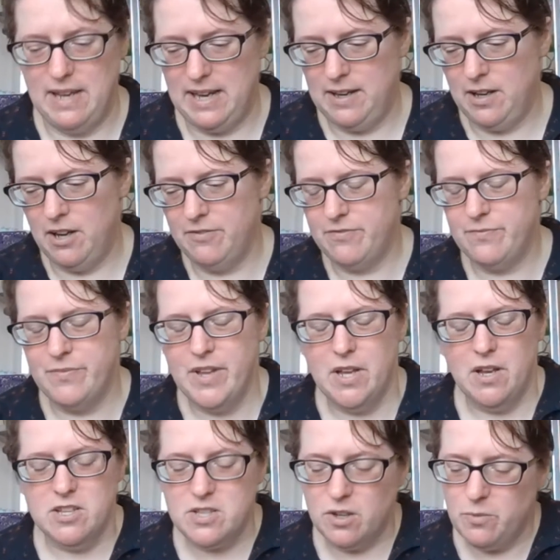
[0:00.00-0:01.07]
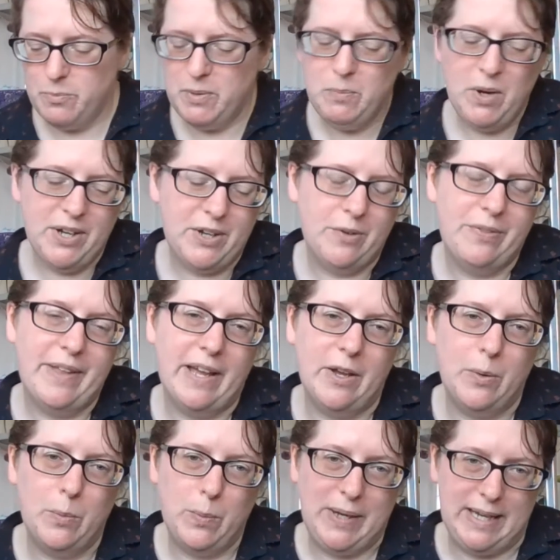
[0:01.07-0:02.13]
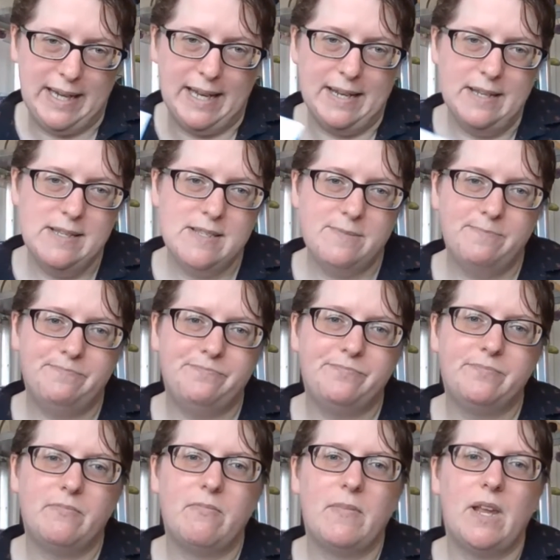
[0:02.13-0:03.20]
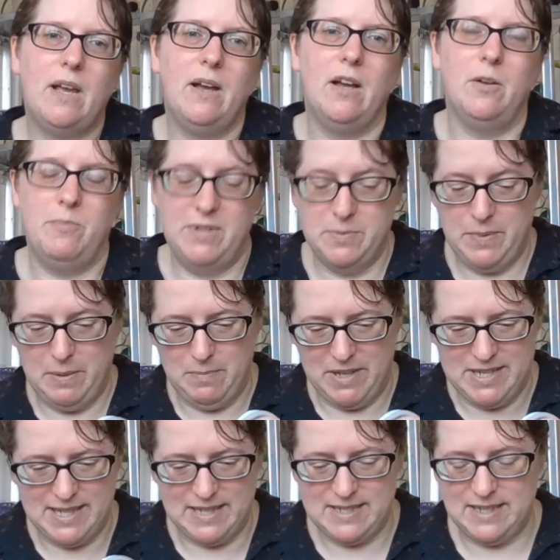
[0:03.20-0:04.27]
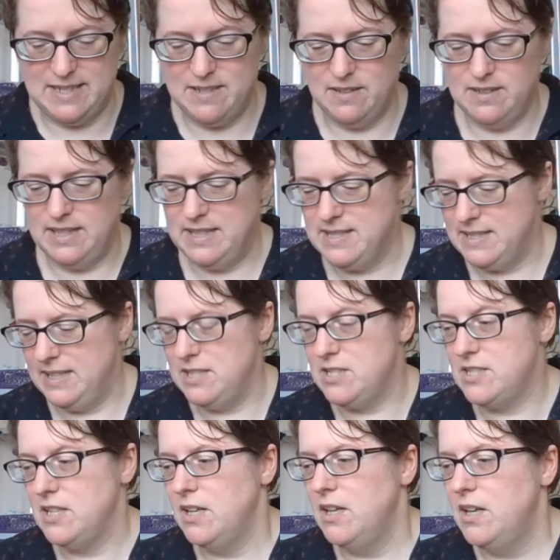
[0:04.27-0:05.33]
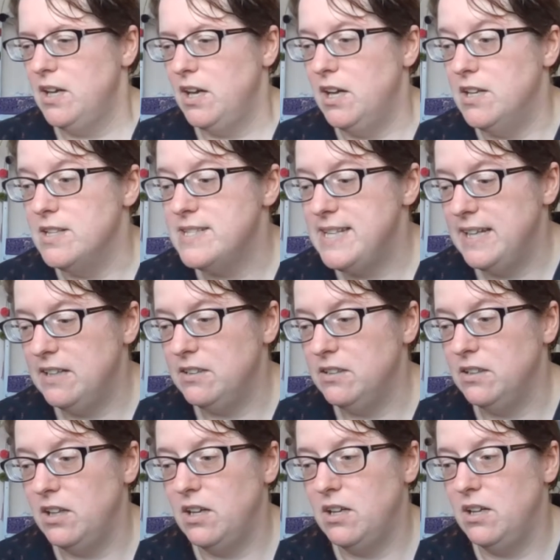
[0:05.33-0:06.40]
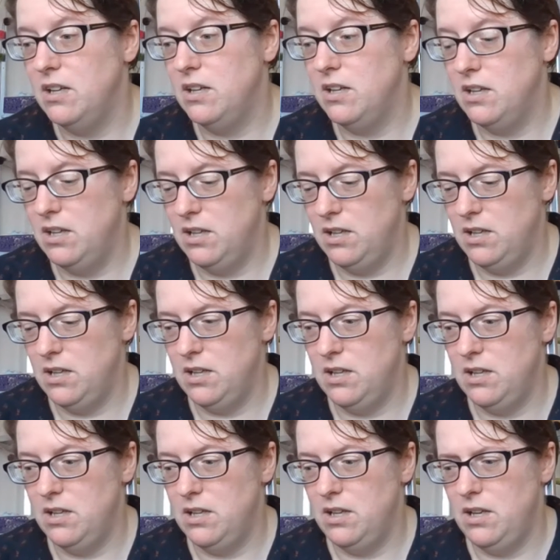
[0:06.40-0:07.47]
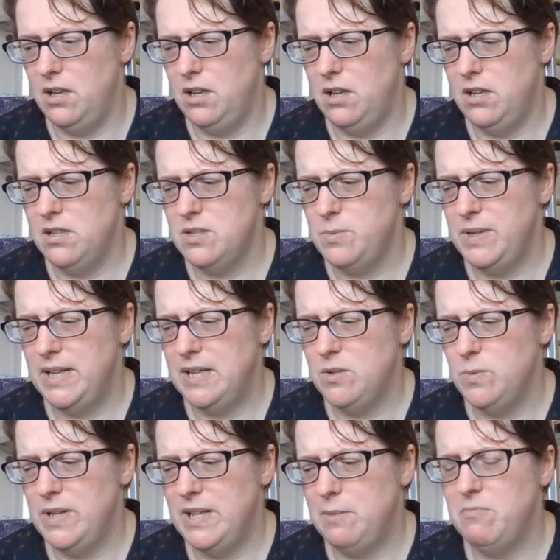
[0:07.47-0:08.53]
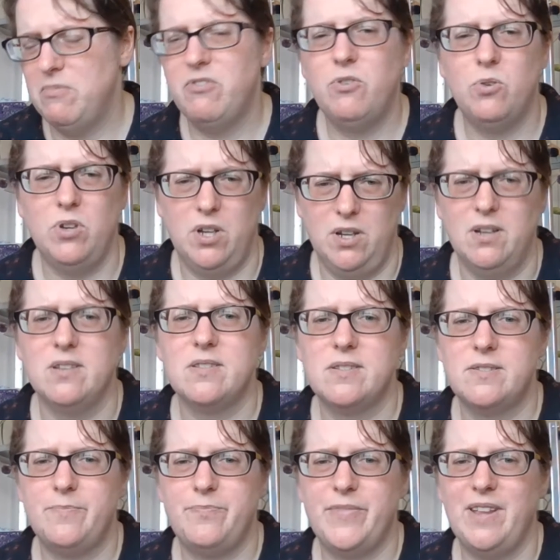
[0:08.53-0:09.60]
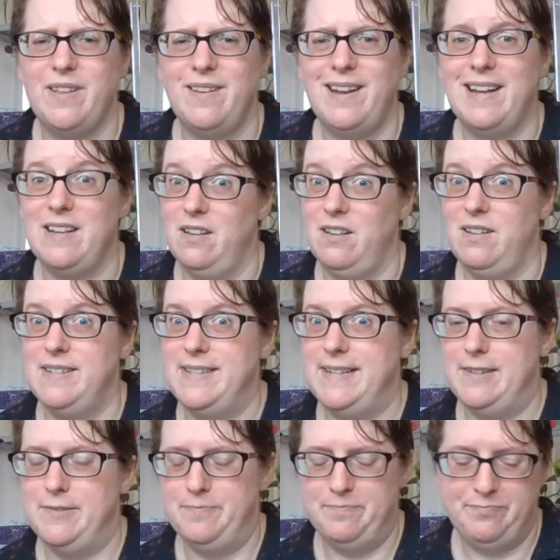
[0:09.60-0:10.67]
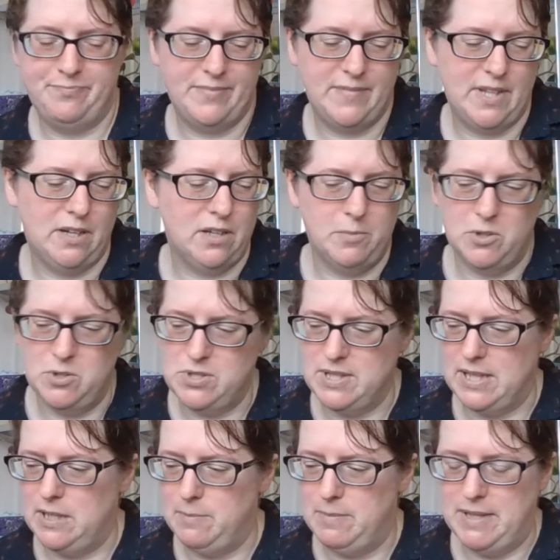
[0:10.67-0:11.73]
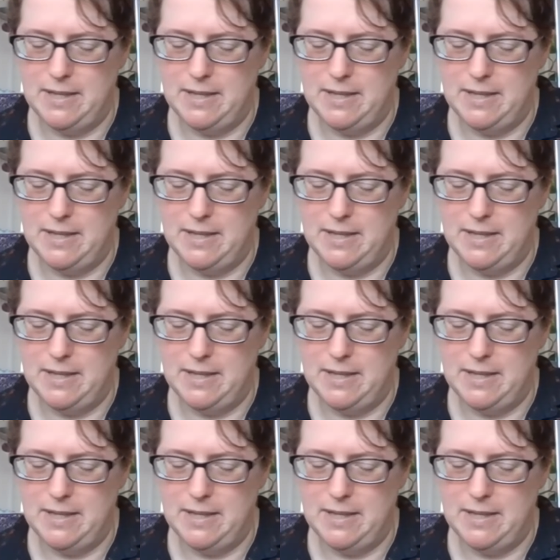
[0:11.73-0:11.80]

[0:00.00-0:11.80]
they? So I've been working on that at weekends. It's been my Saturday, Sunday stitch until last weekend before last. Then I had an idea. I'll come on to that in